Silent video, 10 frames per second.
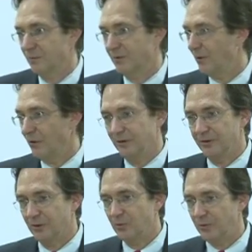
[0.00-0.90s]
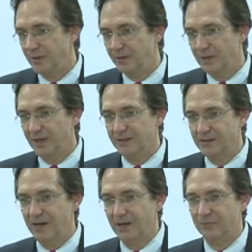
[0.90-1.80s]
where only the queen has
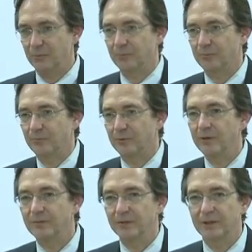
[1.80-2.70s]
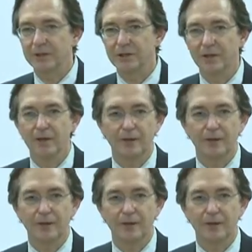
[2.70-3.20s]
that privilege,